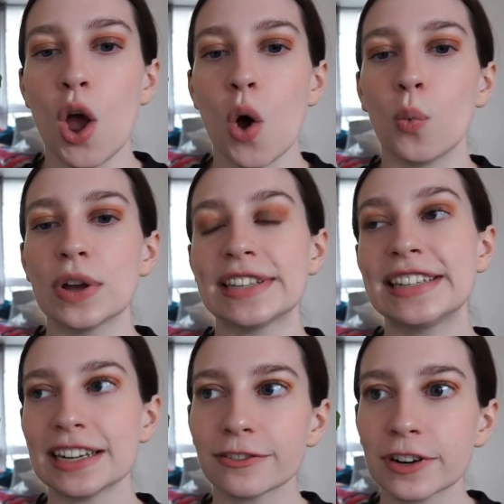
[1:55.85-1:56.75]
was
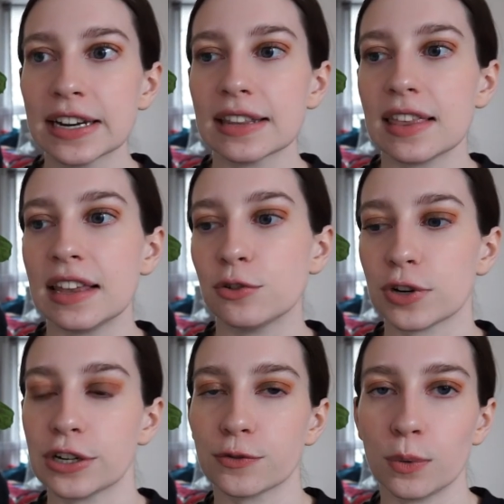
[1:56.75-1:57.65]
different than
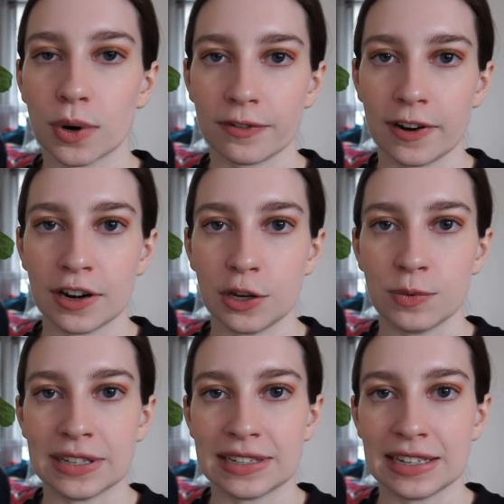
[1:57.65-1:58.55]
trench warfare you
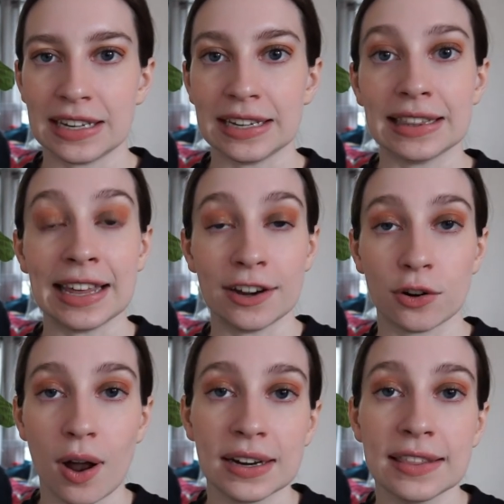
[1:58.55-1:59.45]
would see later
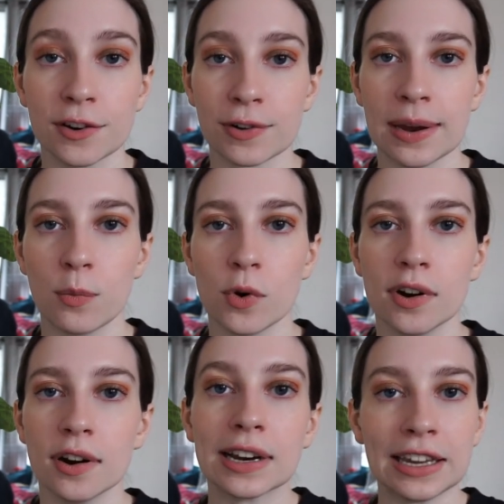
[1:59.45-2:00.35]
on in the Great
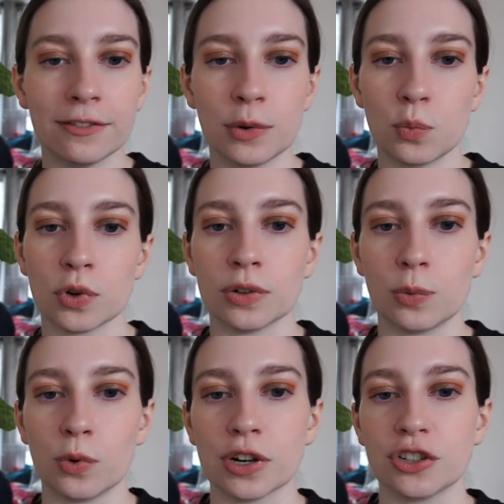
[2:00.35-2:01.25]
War or even World
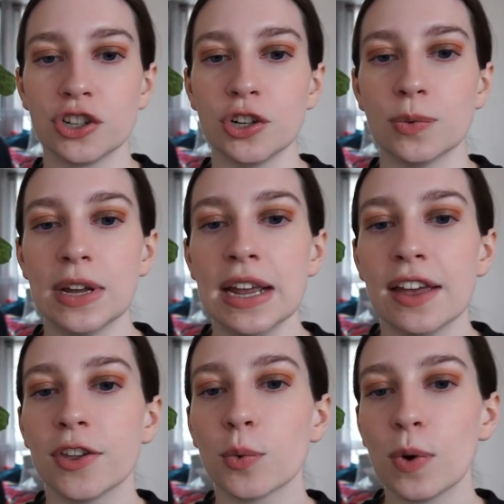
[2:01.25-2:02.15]
War II.
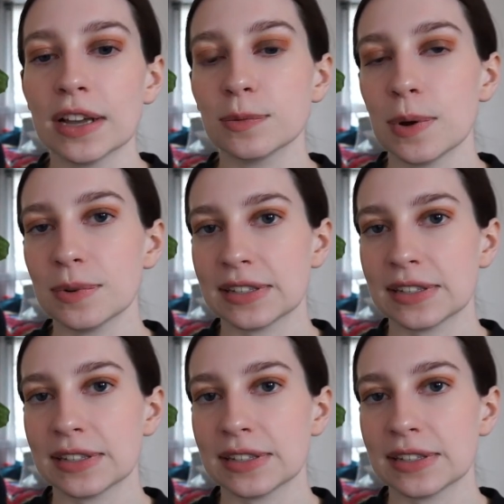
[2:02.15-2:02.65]
There was what was